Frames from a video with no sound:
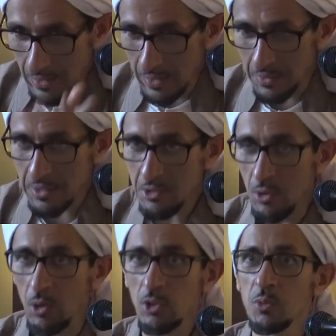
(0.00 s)
that's
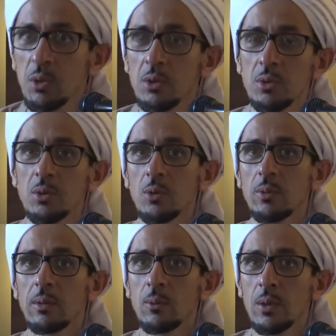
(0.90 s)
the cosmic
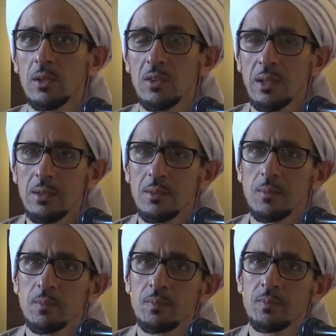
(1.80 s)
rule, we'll see it.
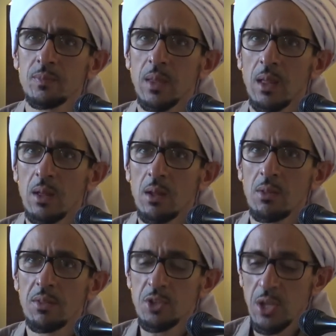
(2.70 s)

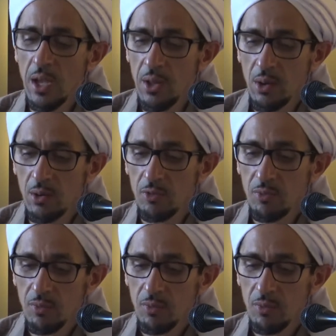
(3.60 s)
The share of